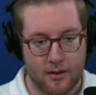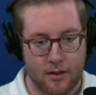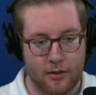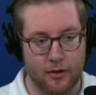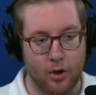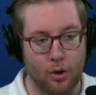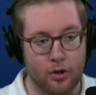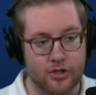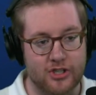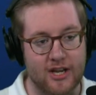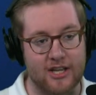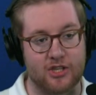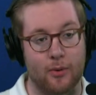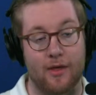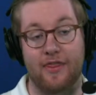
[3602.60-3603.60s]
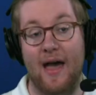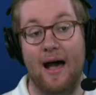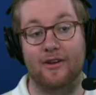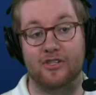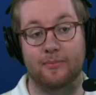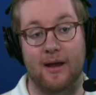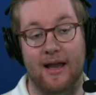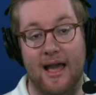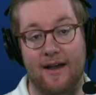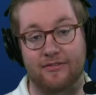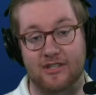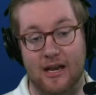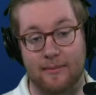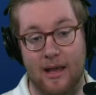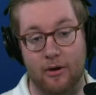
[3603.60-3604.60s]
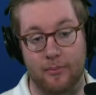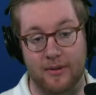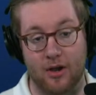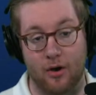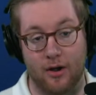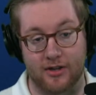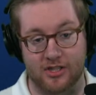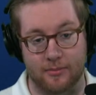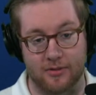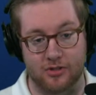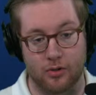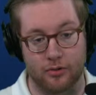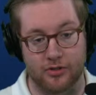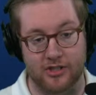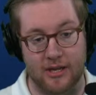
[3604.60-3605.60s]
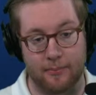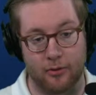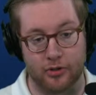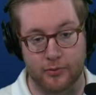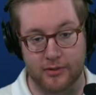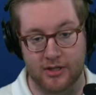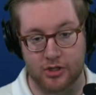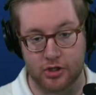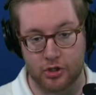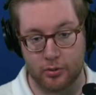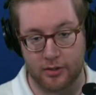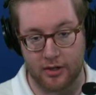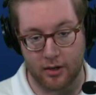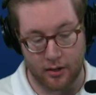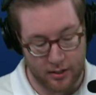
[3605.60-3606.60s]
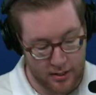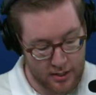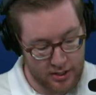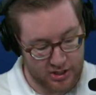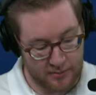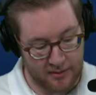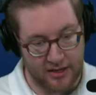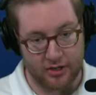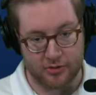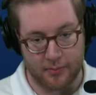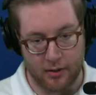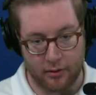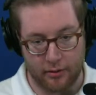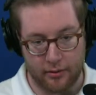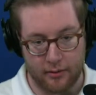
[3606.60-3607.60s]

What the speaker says: The goal is to get to 1,000 by halftime. That would be awesome, as Golden State pulls within 2 here. Jimmy nails both.